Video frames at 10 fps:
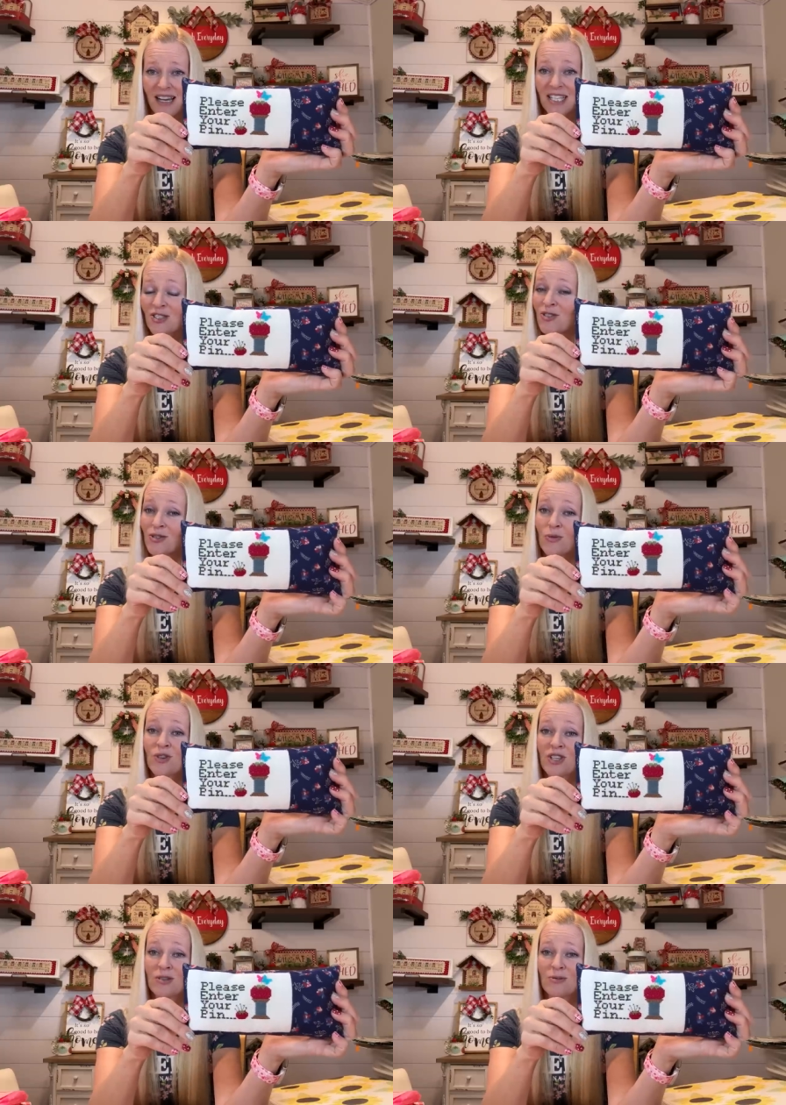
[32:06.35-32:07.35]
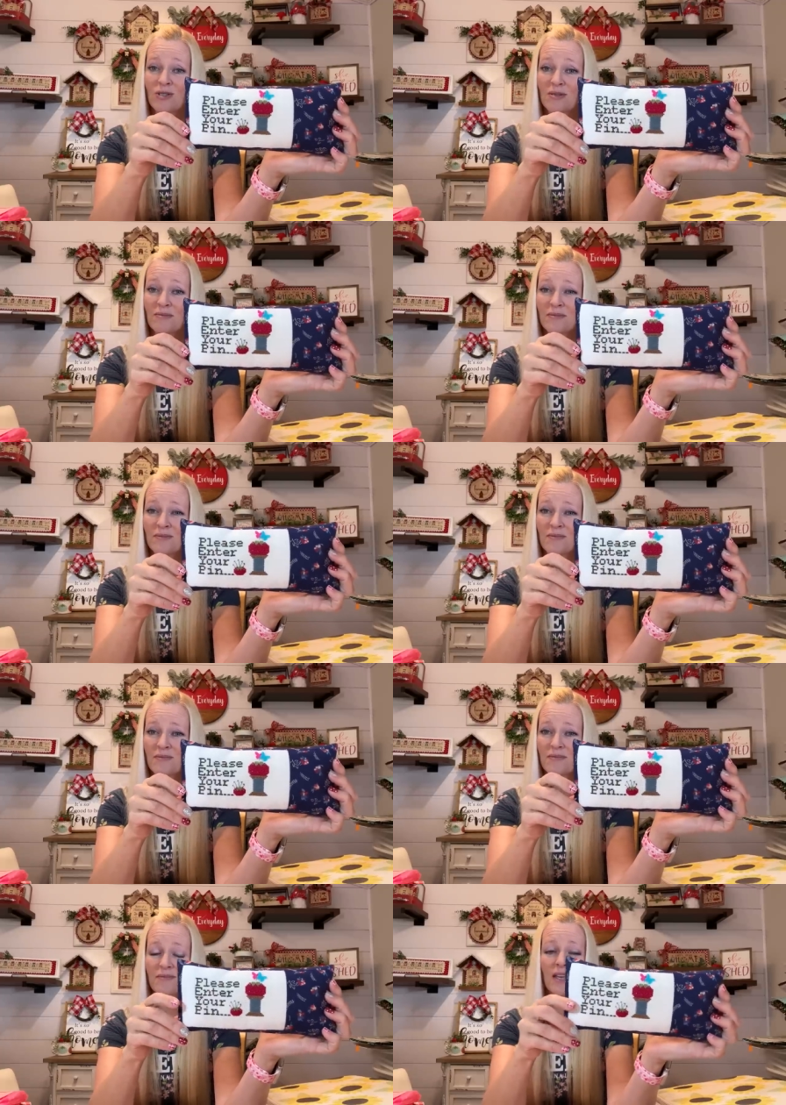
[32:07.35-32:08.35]
It's so cute.
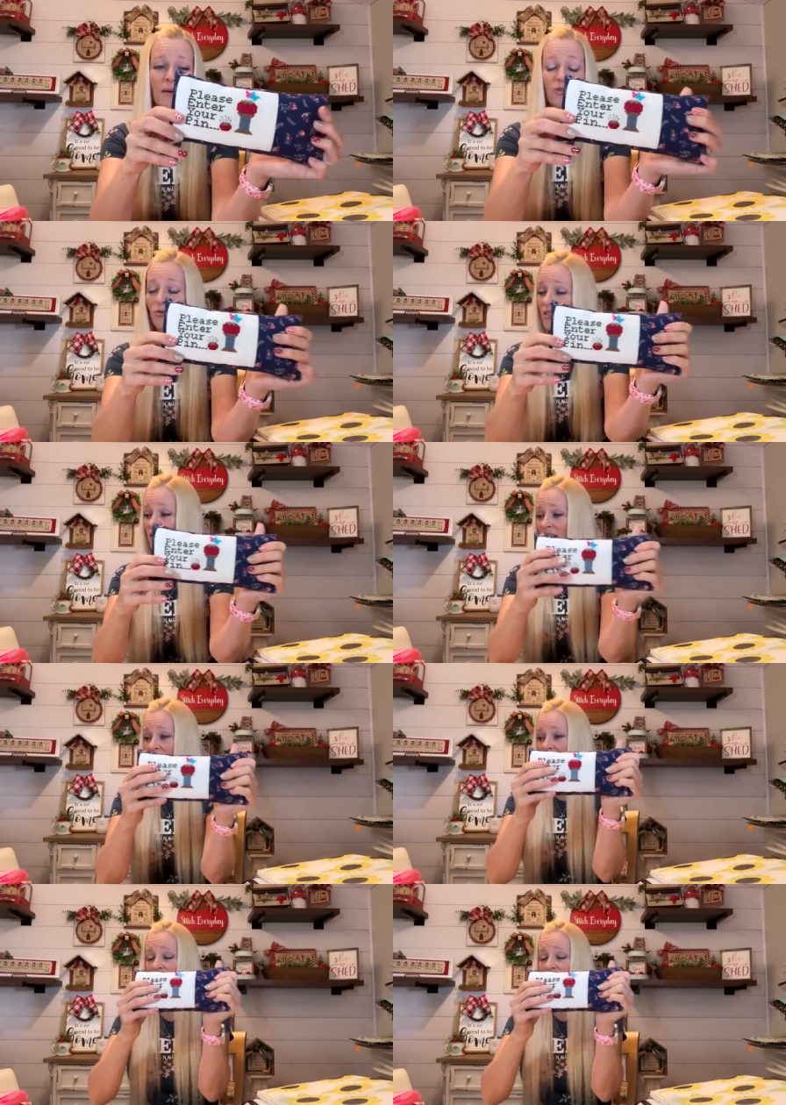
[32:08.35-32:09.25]
Absolutely love it.